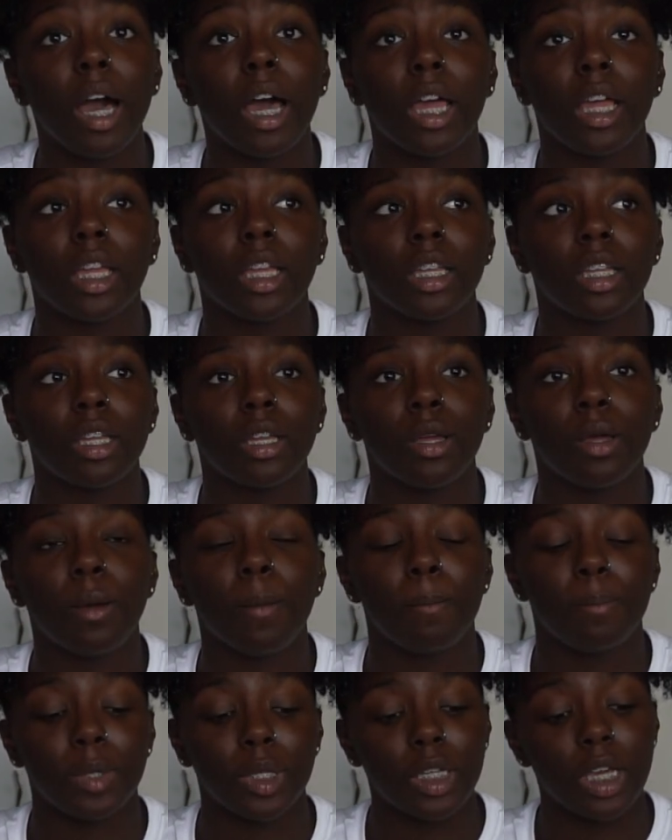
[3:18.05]
But
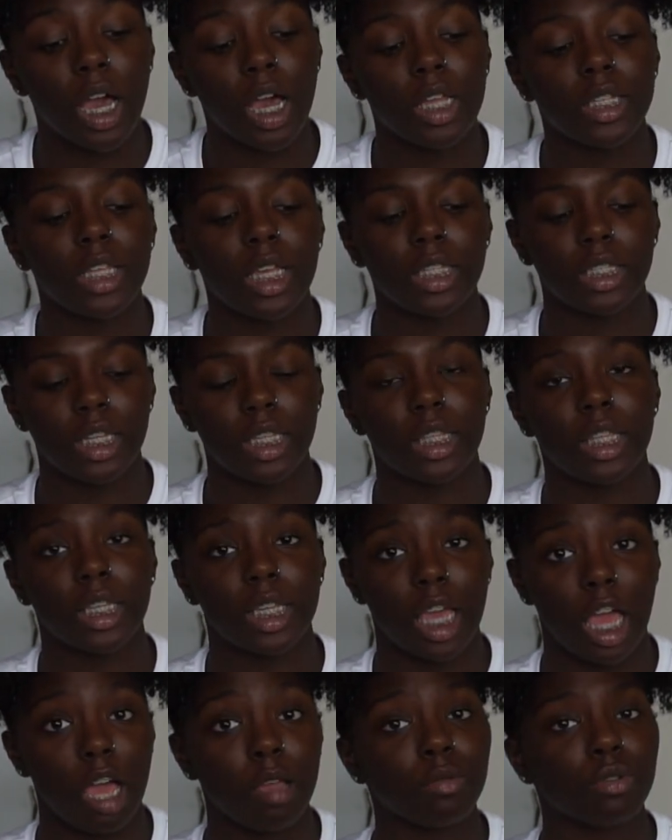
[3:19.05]
because I
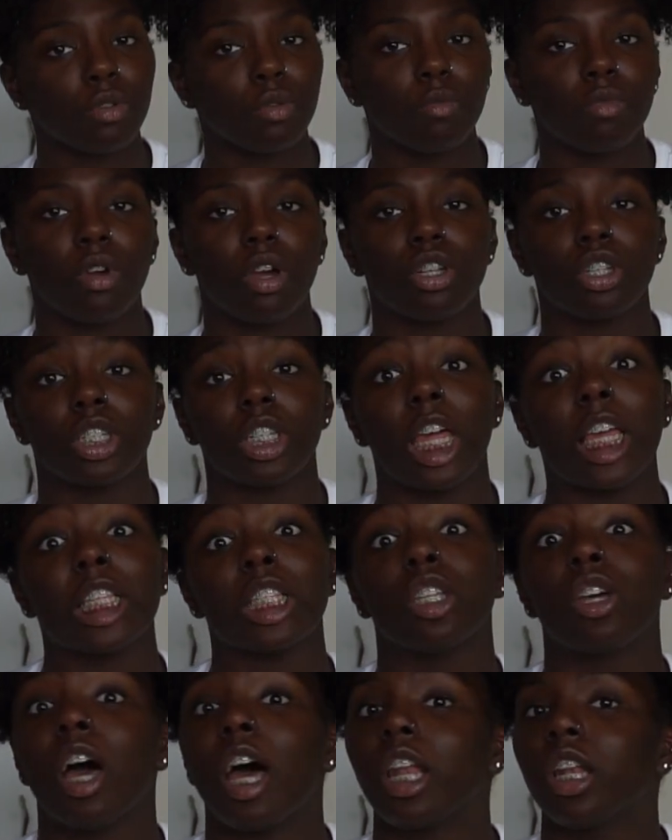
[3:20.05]
did the capstone project,
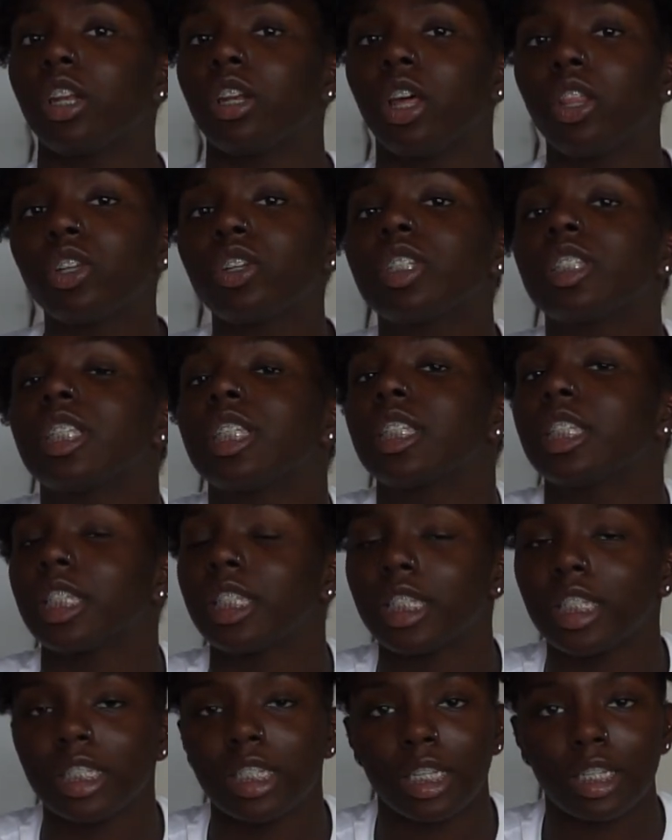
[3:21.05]
I still had another
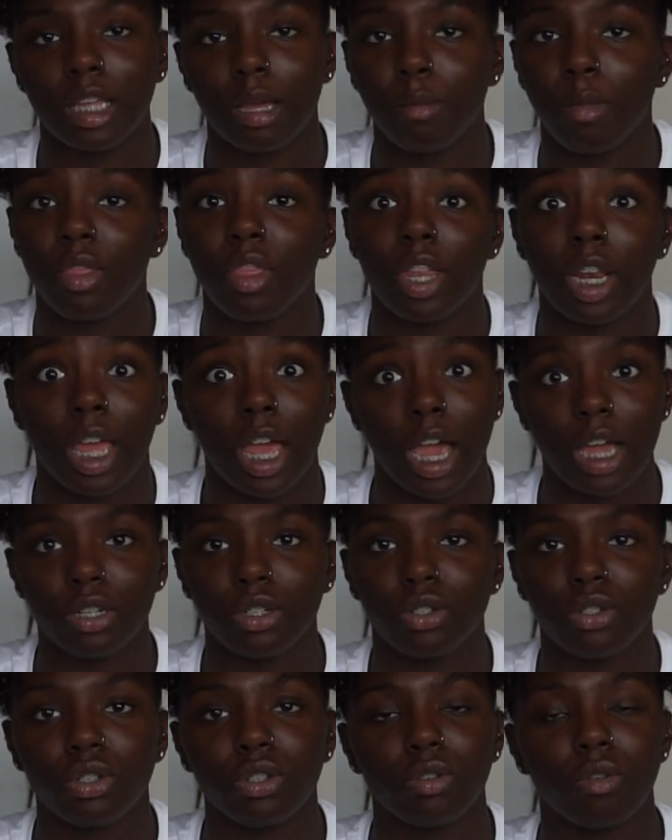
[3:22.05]
statistics assignment that I
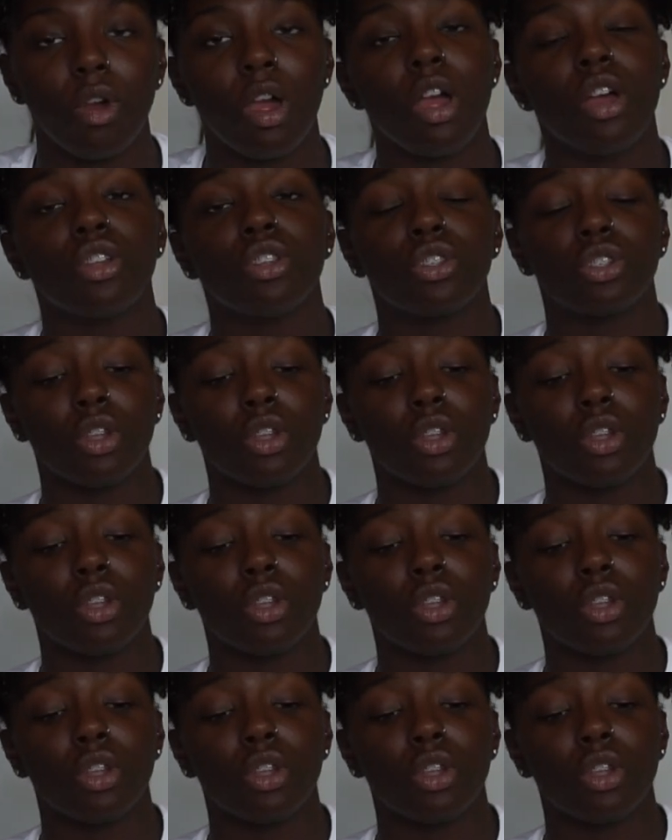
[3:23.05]
had to do.